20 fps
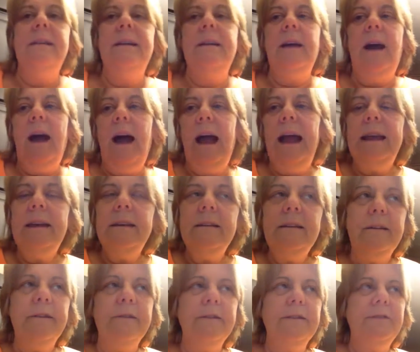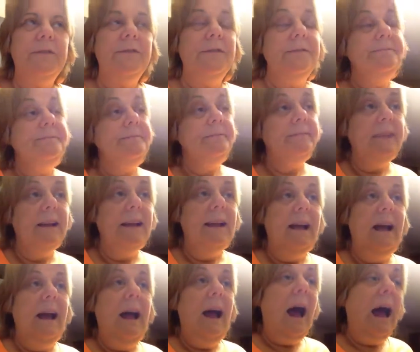kind of,
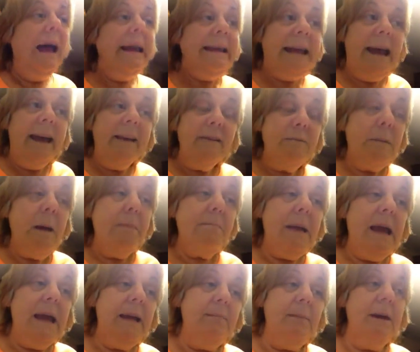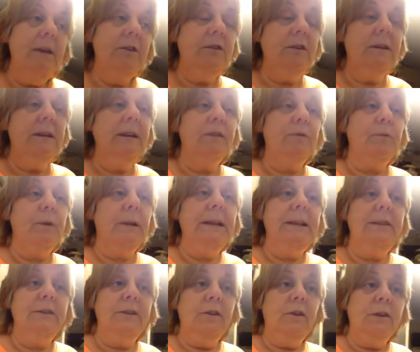I guess my main mission is
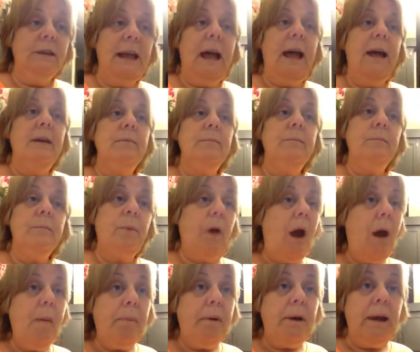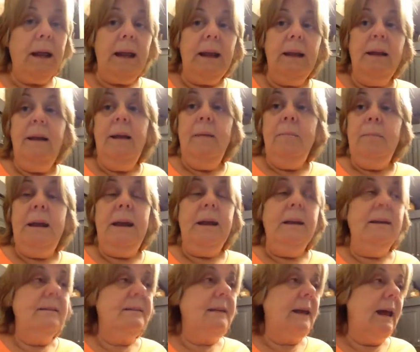really to look at property,
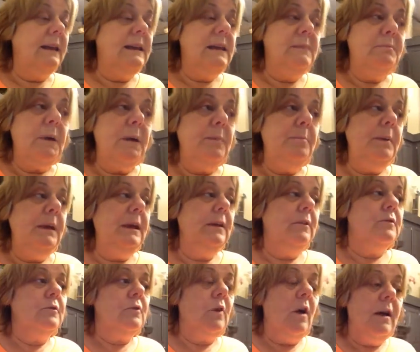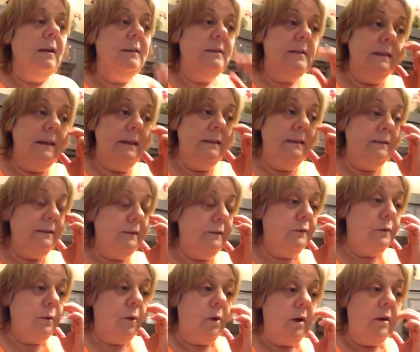because I keep on being drawn to these
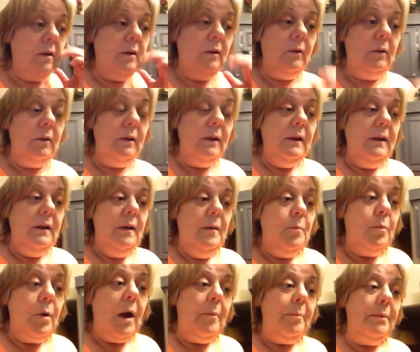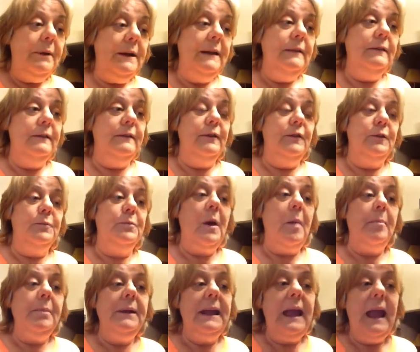historical properties. There's
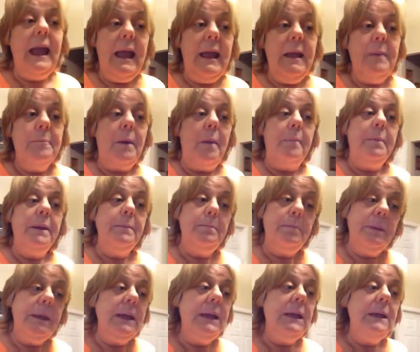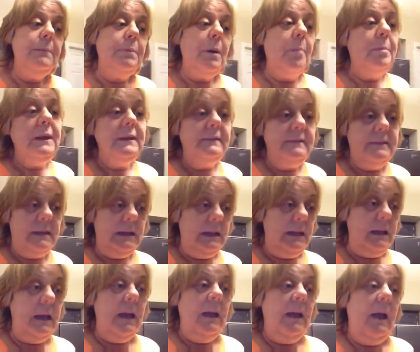property A, property B, property
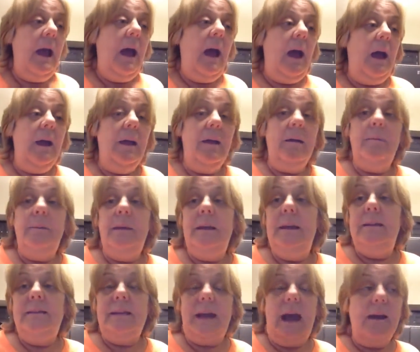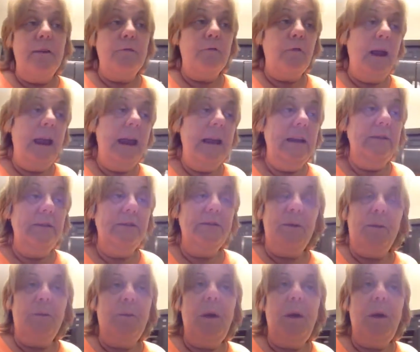C. It's out of range for